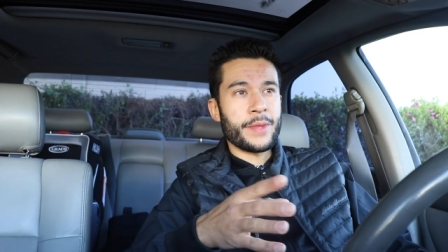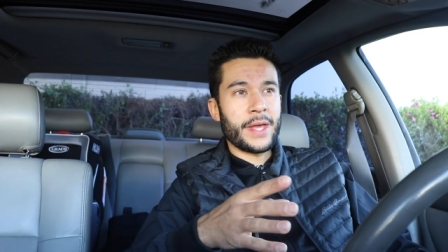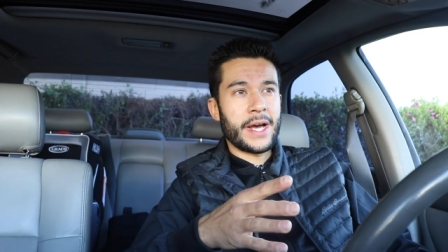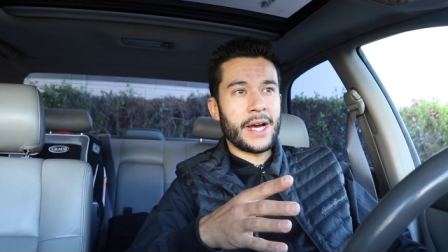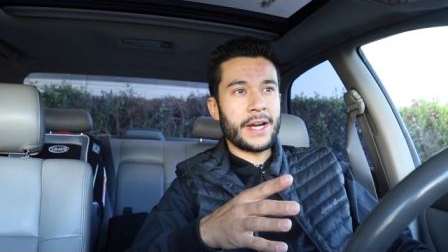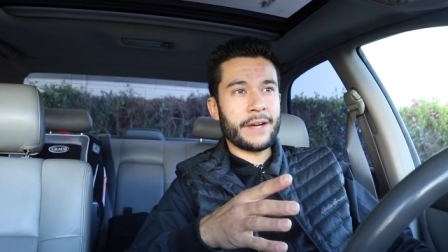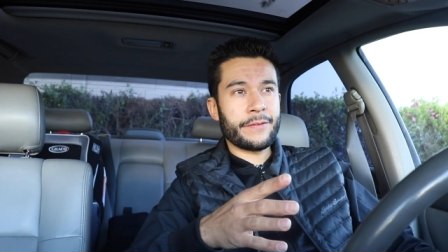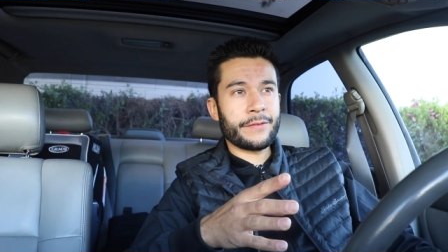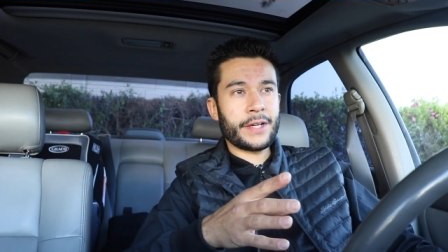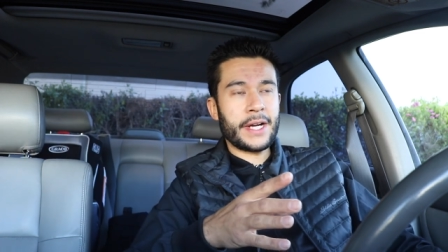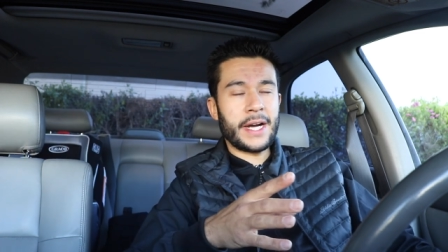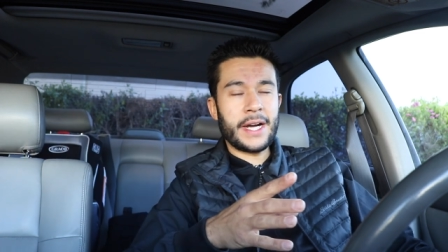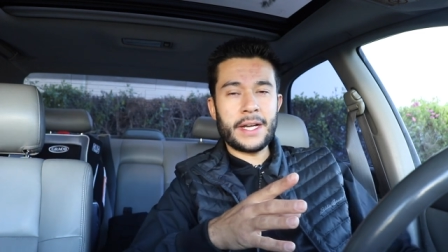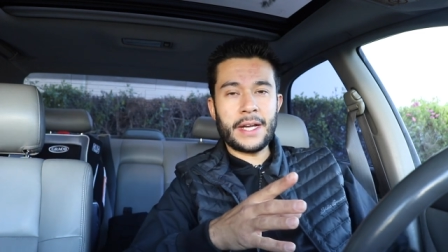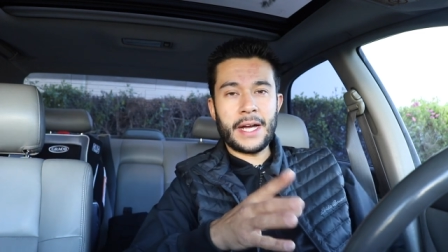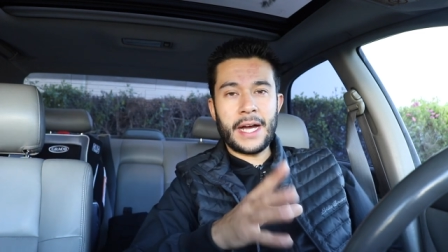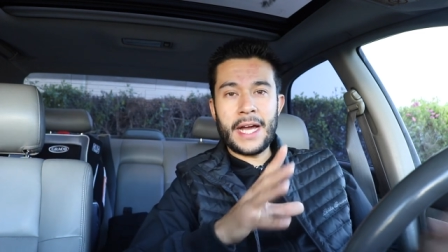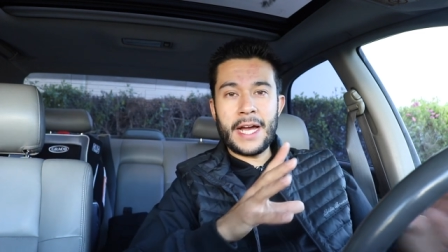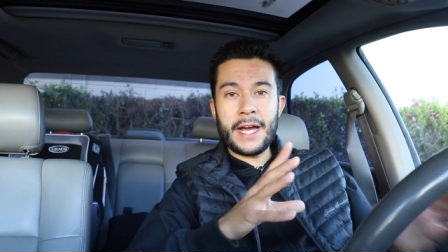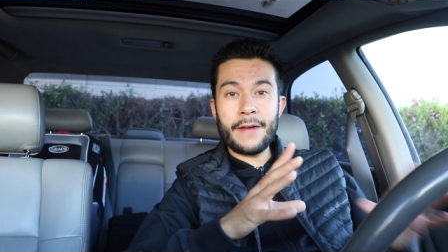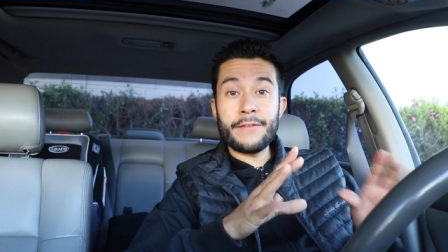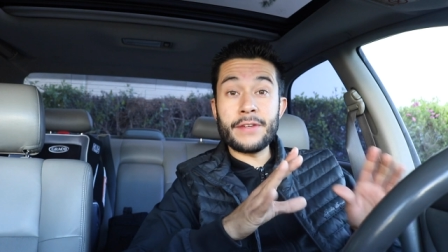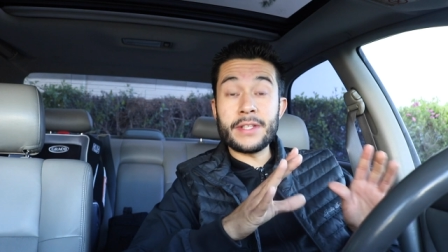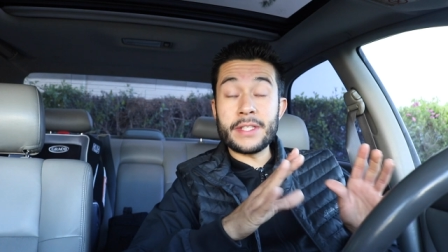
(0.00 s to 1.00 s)
I've kind
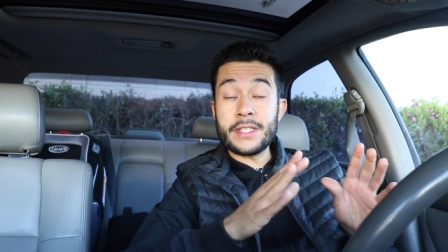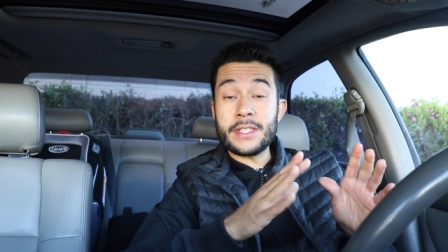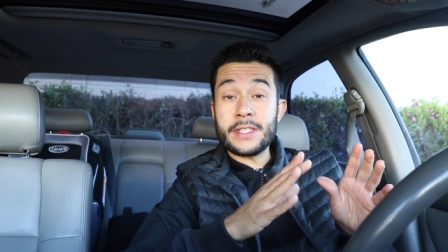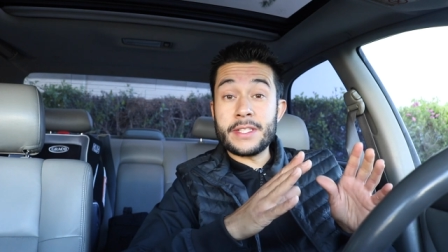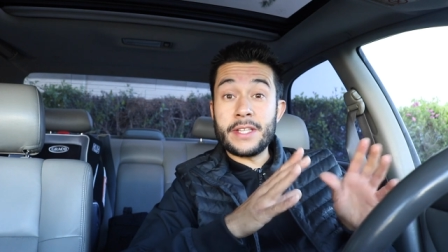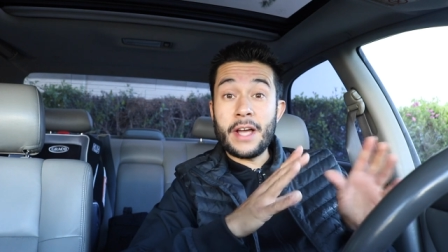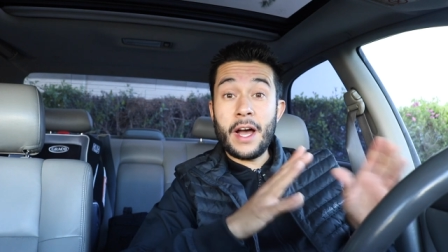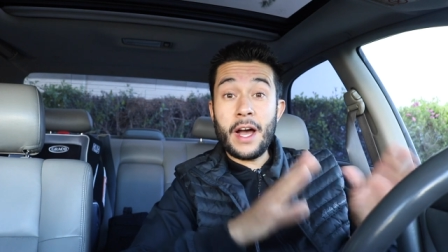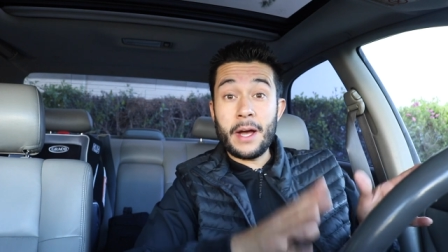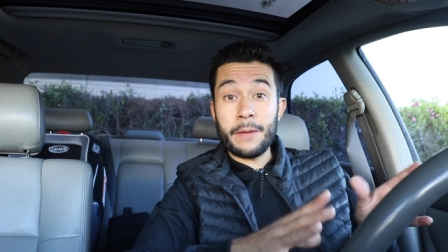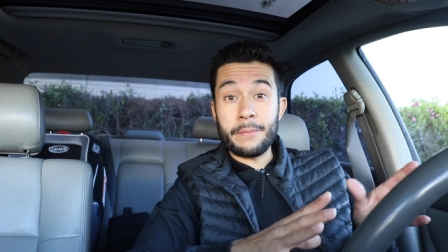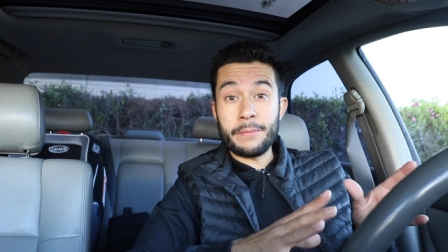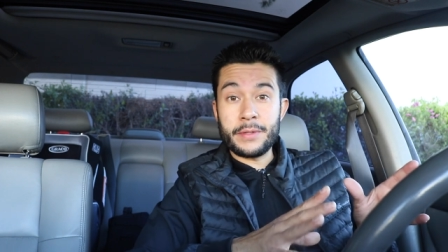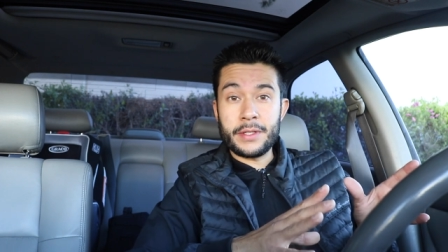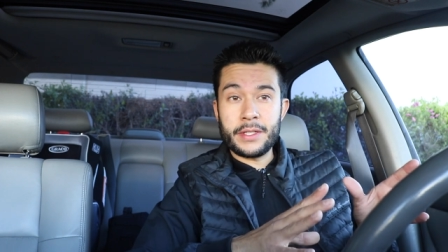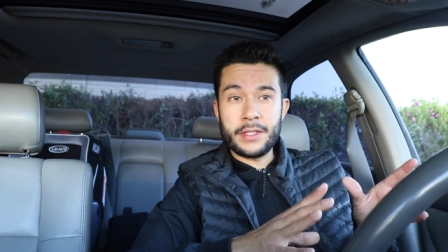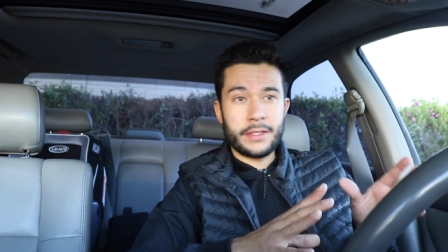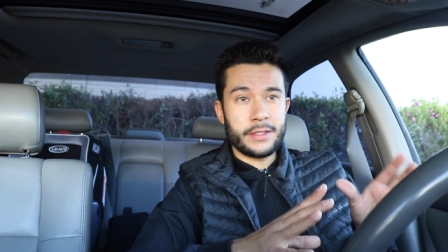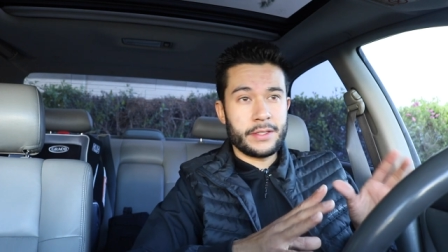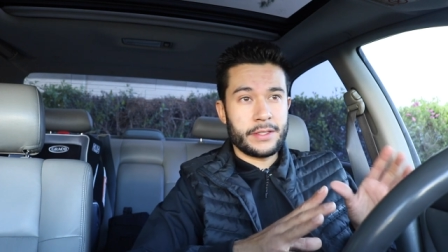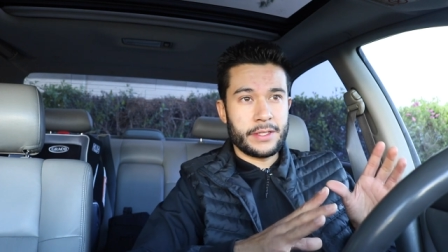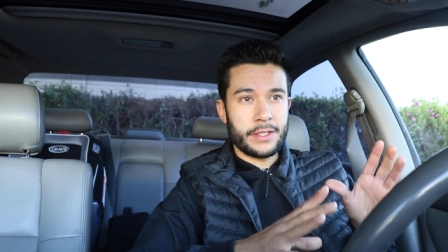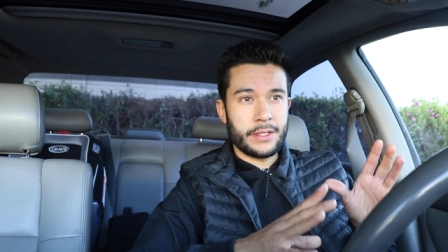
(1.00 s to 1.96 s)
I haven't stopped.